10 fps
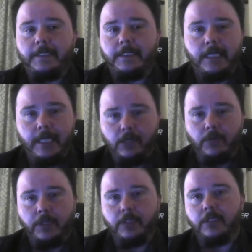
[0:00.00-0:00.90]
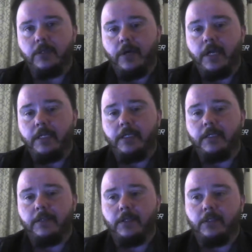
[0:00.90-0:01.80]
this ignorance in their head that
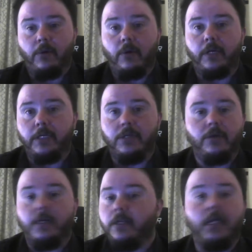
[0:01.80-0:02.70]
they think they're all Nigerian,